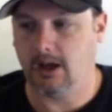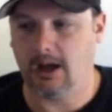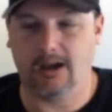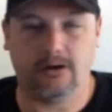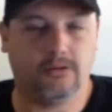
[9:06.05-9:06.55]

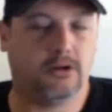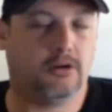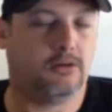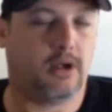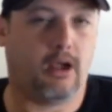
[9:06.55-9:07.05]
I don't
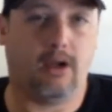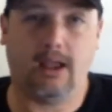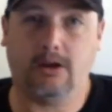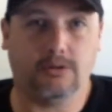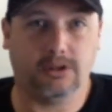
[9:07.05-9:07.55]
know how
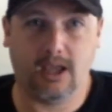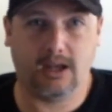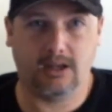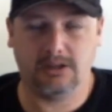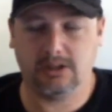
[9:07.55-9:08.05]
accurate
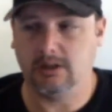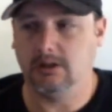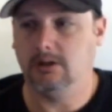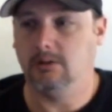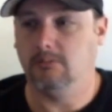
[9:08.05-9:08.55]
that is.
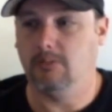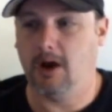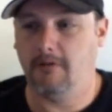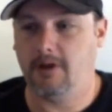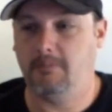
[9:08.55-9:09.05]

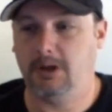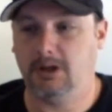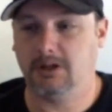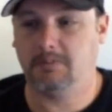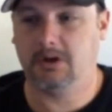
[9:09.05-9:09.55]
My vaping
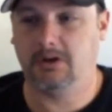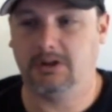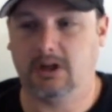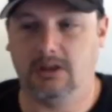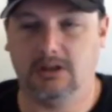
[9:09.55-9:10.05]

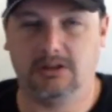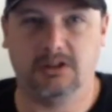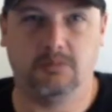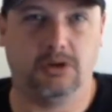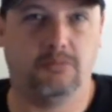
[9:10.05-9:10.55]
experience on this
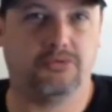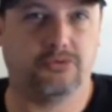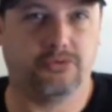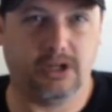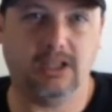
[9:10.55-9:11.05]
has been
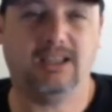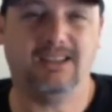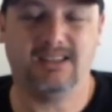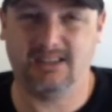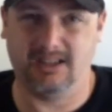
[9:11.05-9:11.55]
pretty
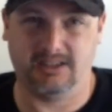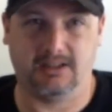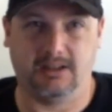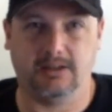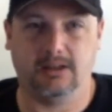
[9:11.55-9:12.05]

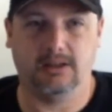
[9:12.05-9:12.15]
consistent.